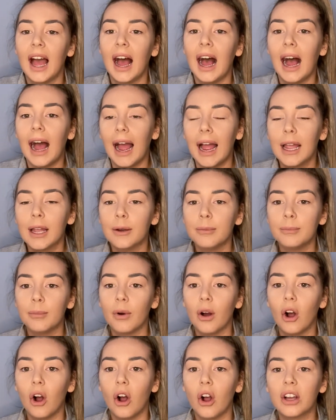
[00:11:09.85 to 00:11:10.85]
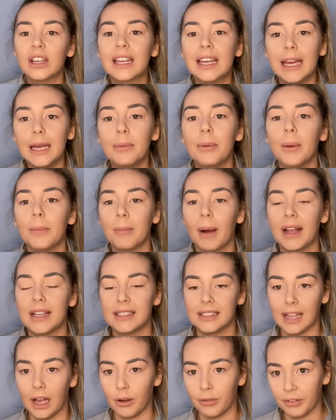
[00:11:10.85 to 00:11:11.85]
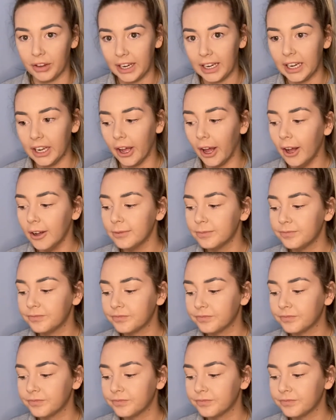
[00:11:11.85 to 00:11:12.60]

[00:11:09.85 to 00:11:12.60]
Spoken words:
I am keeping myself here.